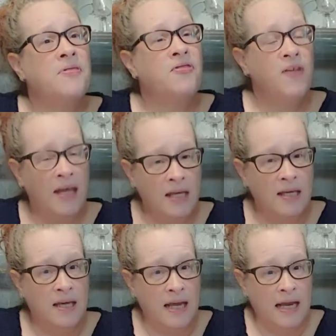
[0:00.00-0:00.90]

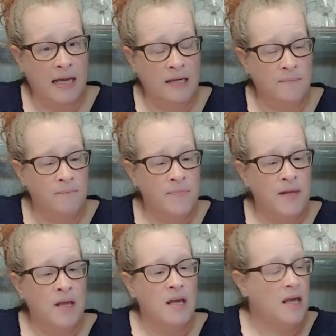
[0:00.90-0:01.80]
thinking
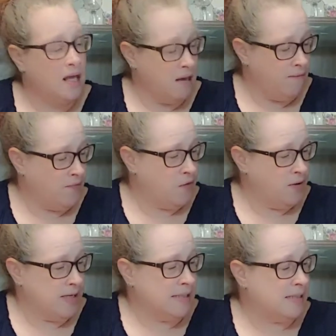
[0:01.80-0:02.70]
if
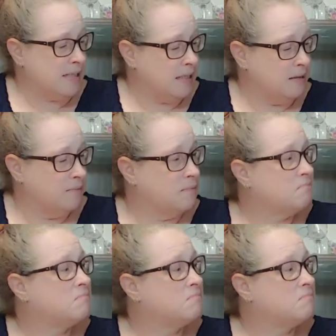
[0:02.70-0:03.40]
there is any